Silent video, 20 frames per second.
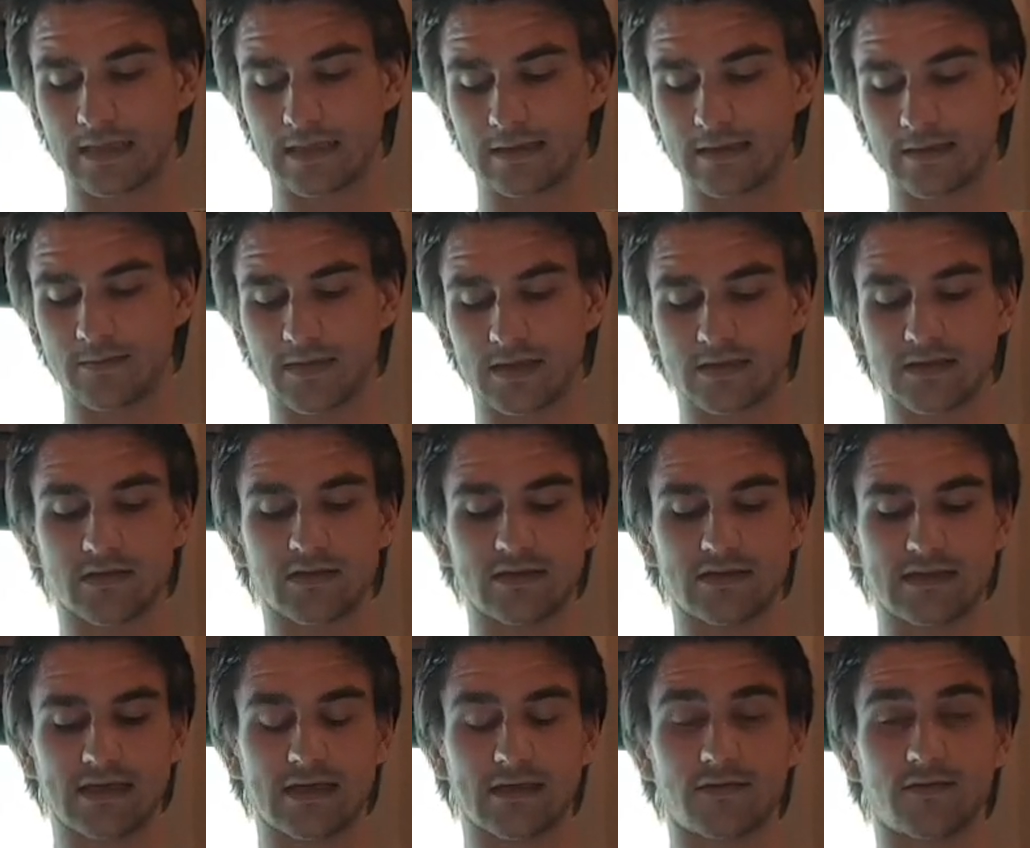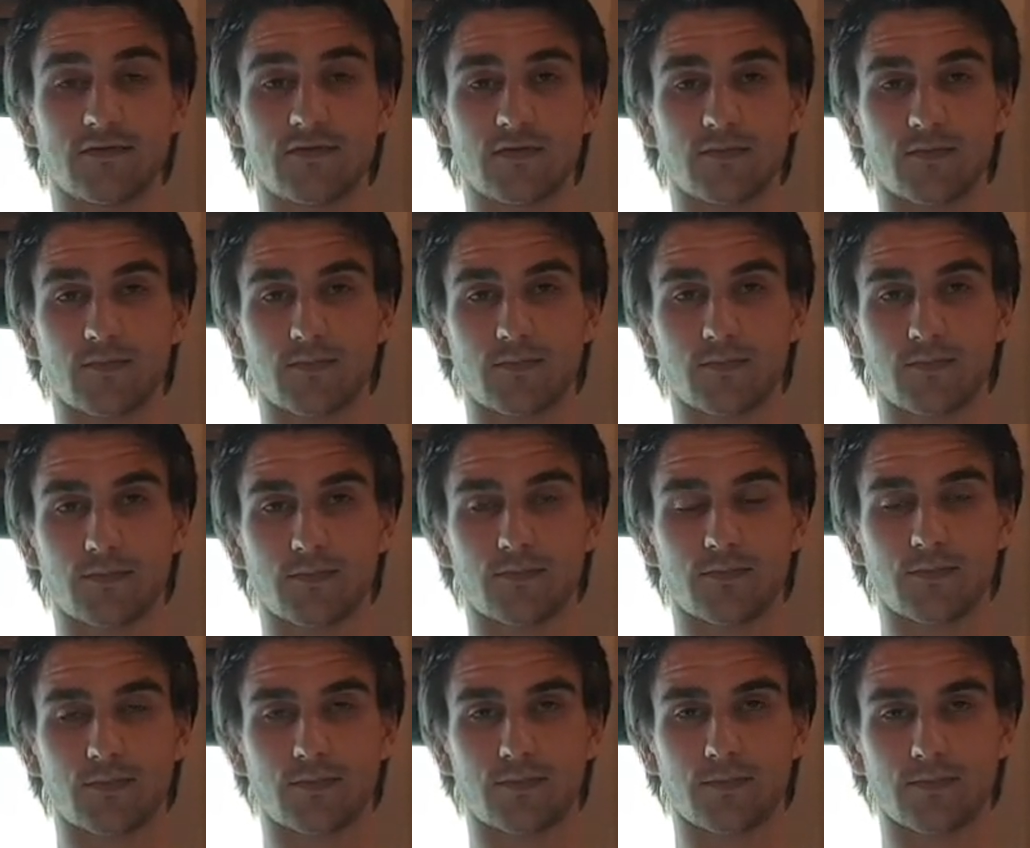limit set for
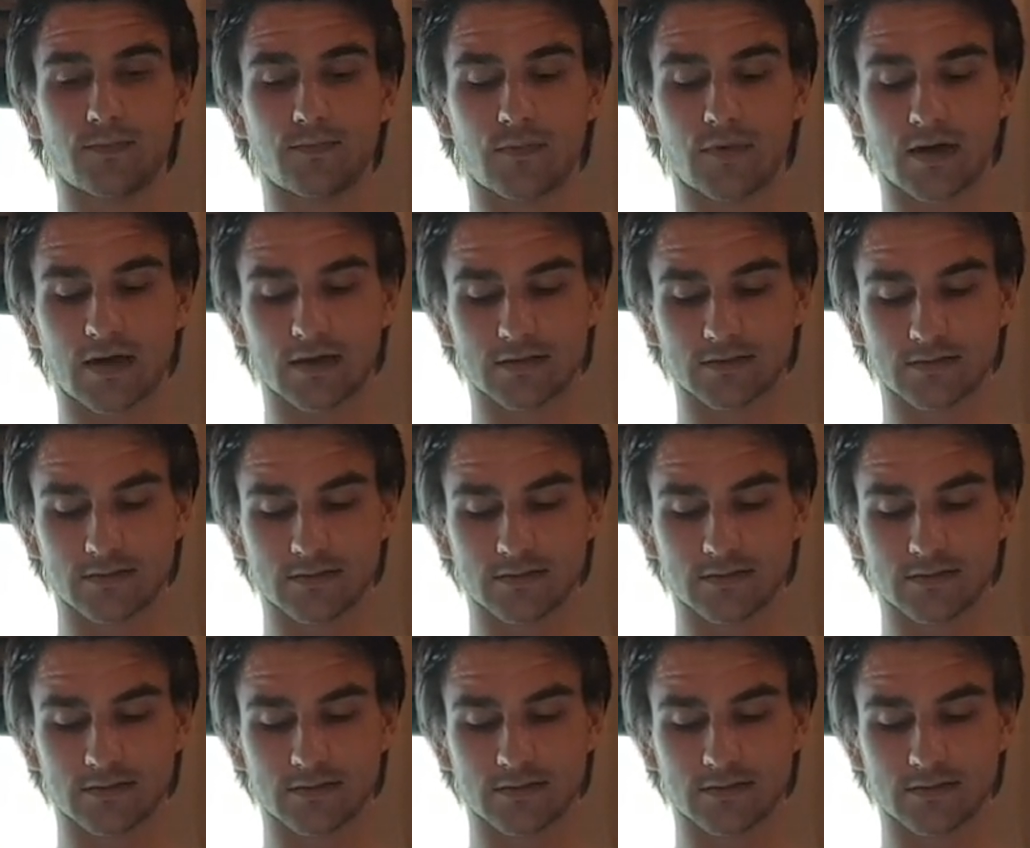product.